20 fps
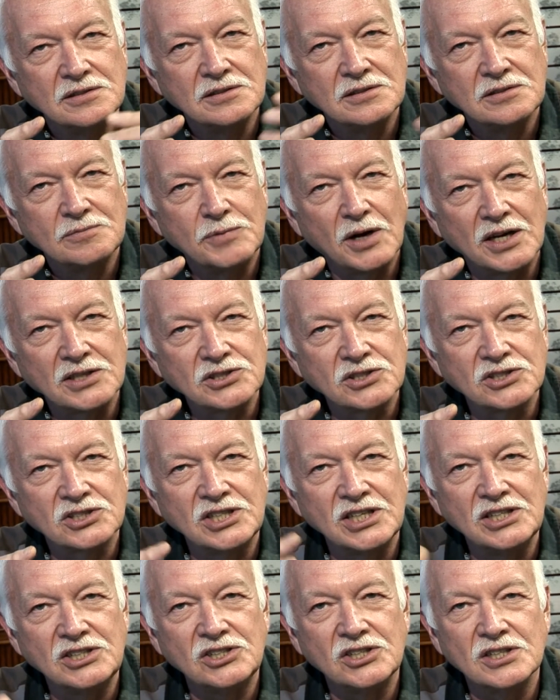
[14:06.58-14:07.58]
apostles'
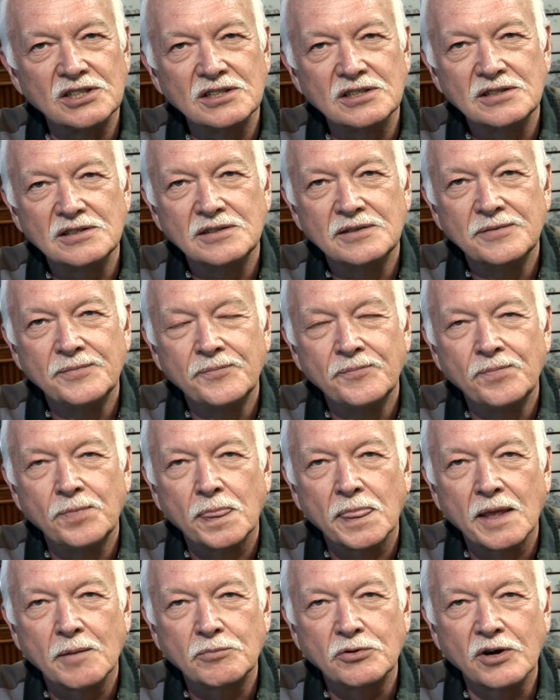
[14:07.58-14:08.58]
teaching,
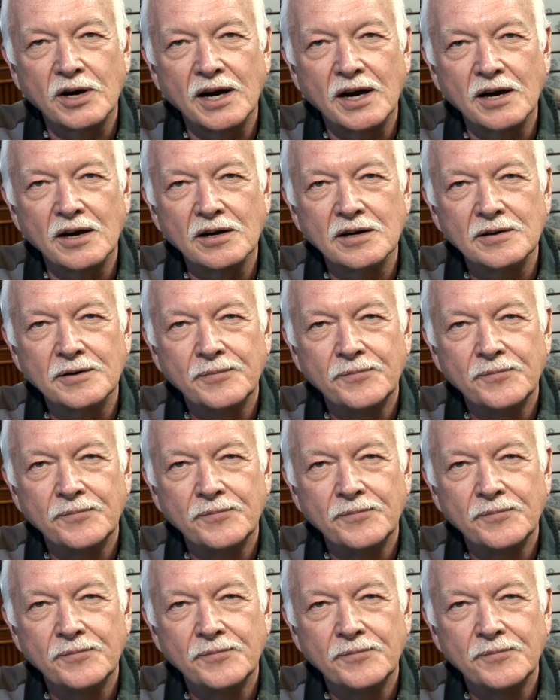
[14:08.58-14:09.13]
prayer,